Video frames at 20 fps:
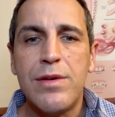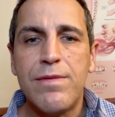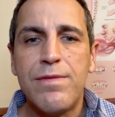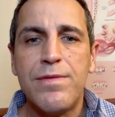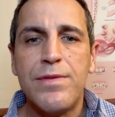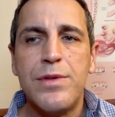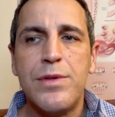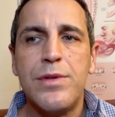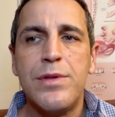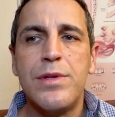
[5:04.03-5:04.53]

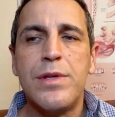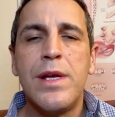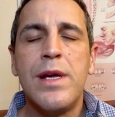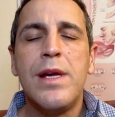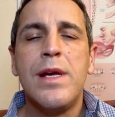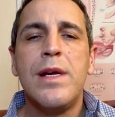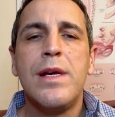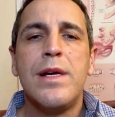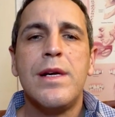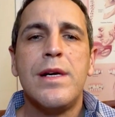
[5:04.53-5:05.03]
food
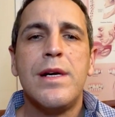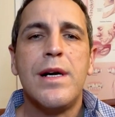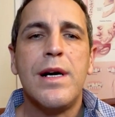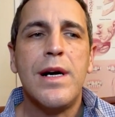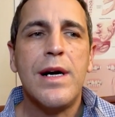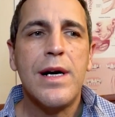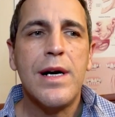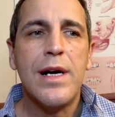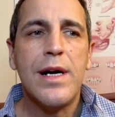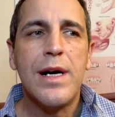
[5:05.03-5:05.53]

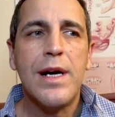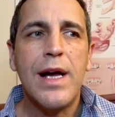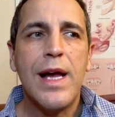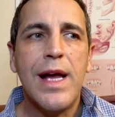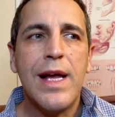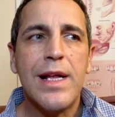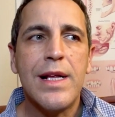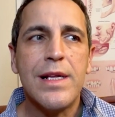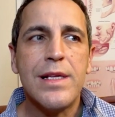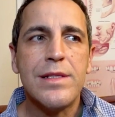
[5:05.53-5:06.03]
uh,
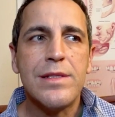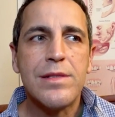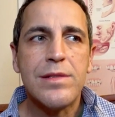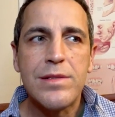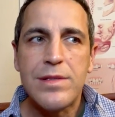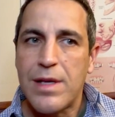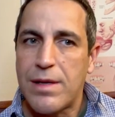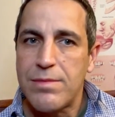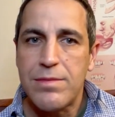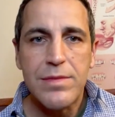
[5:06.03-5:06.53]
and
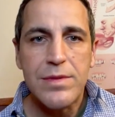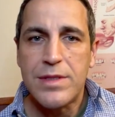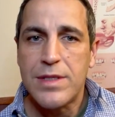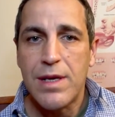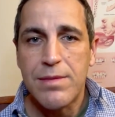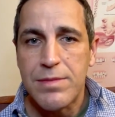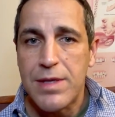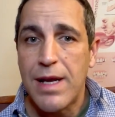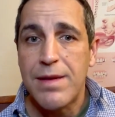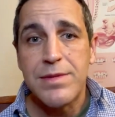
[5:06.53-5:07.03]
some
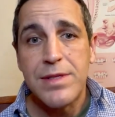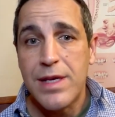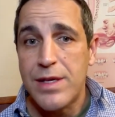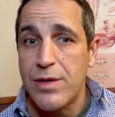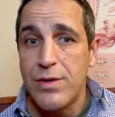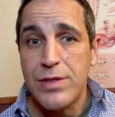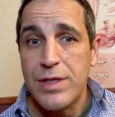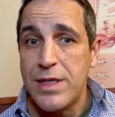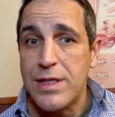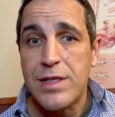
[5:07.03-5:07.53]
sometimes they
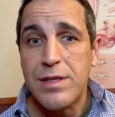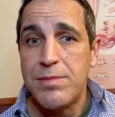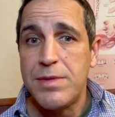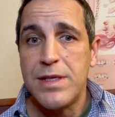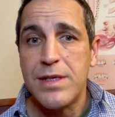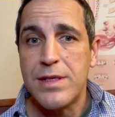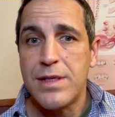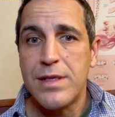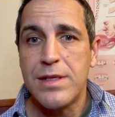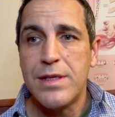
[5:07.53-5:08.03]
don't need to
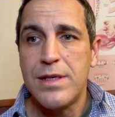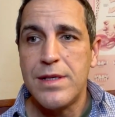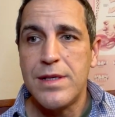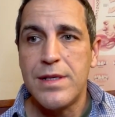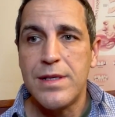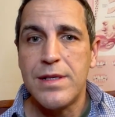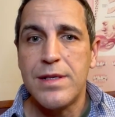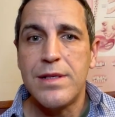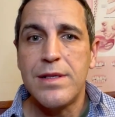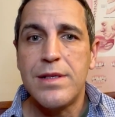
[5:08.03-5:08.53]
be
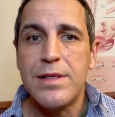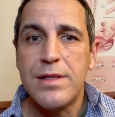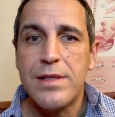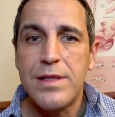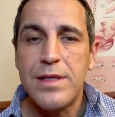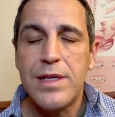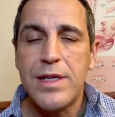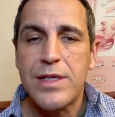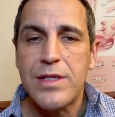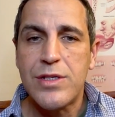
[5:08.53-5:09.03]
uh,
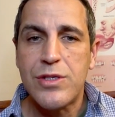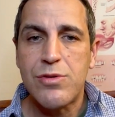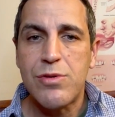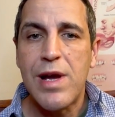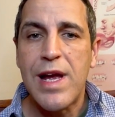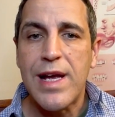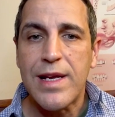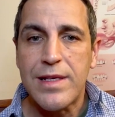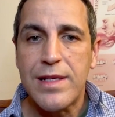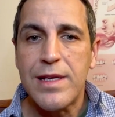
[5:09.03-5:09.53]

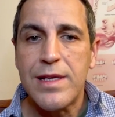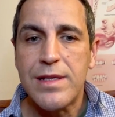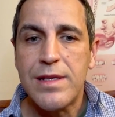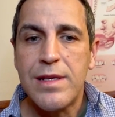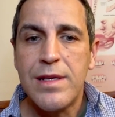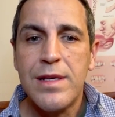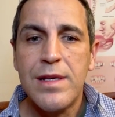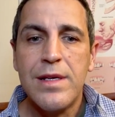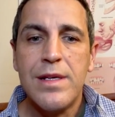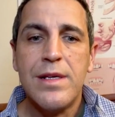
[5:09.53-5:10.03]
extracted,
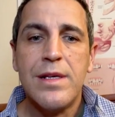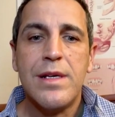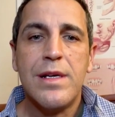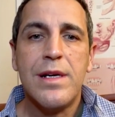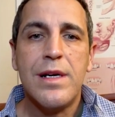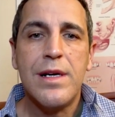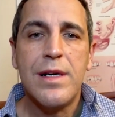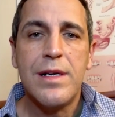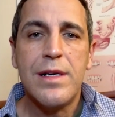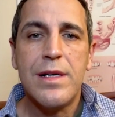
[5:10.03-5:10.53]

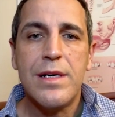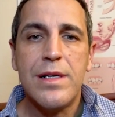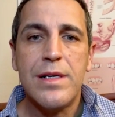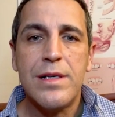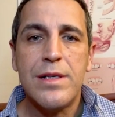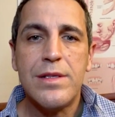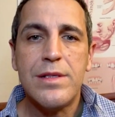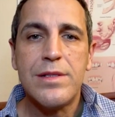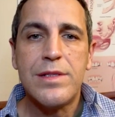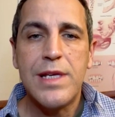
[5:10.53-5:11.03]

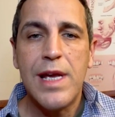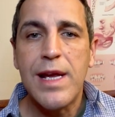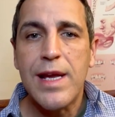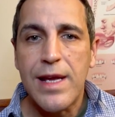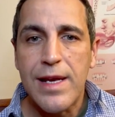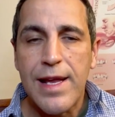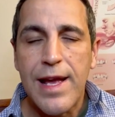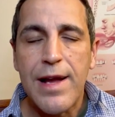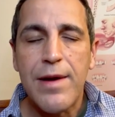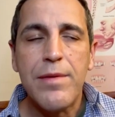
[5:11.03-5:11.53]
uh,
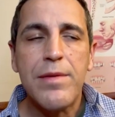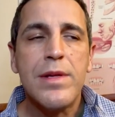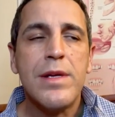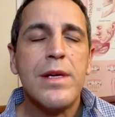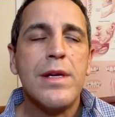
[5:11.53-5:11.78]
taken out.